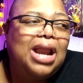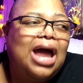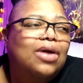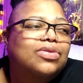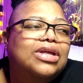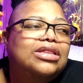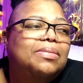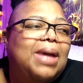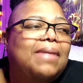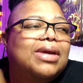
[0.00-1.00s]
But I don't think
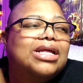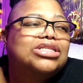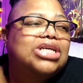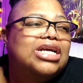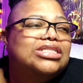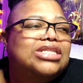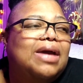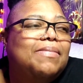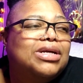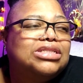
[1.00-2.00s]
the baby can change
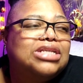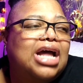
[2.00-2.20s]
that much